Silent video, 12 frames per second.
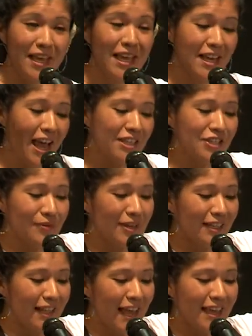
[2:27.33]
And I do
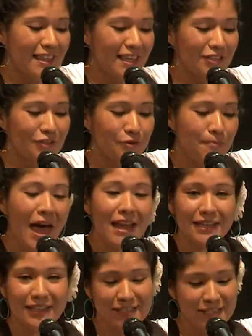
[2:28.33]
it like this,
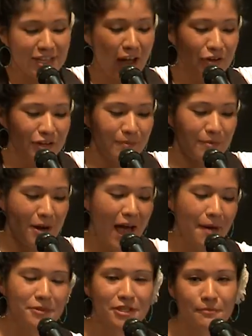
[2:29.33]
dramatically shouting,
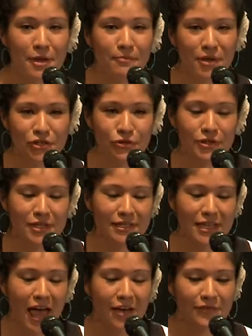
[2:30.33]
perhaps to make my
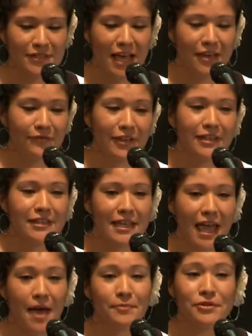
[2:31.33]
students laugh as I fill in the
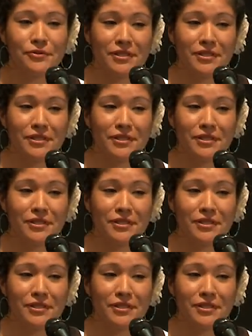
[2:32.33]
gaps.